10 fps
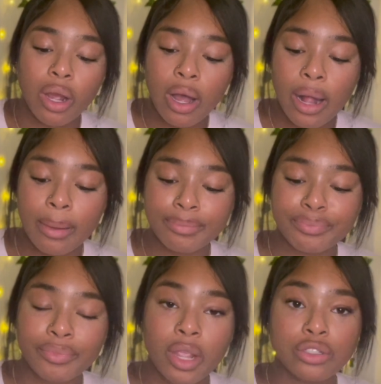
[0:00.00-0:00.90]
Um,
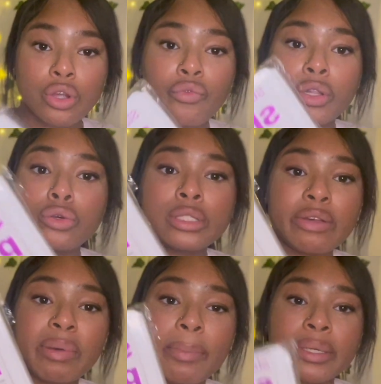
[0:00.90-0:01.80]
so for loose leaf
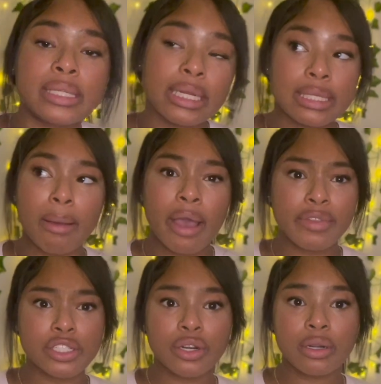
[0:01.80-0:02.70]
papers, anytime I have to
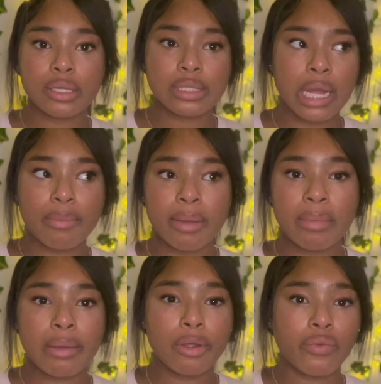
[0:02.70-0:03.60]
turn an assignment,
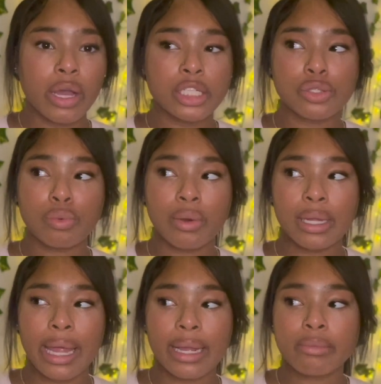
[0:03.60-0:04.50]
maybe if I just want
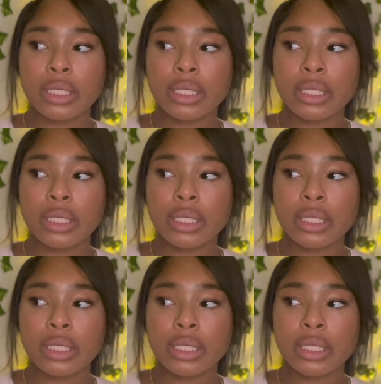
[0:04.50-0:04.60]
like,